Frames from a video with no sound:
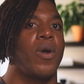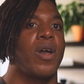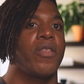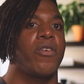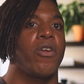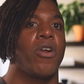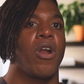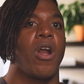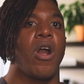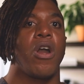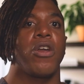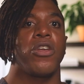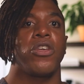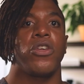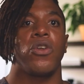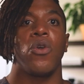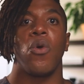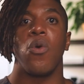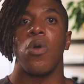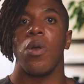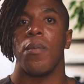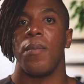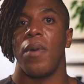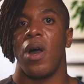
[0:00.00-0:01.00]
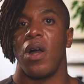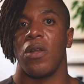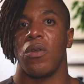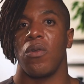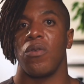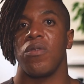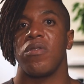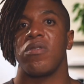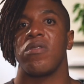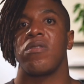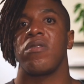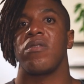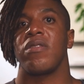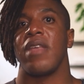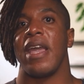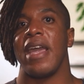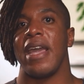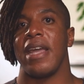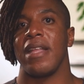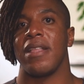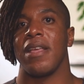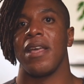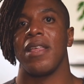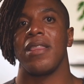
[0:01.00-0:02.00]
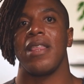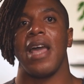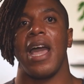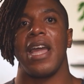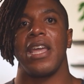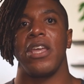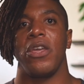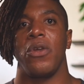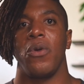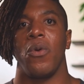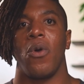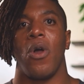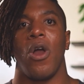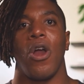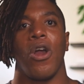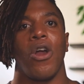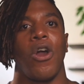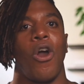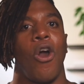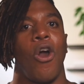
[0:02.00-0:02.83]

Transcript: whether your models state that you are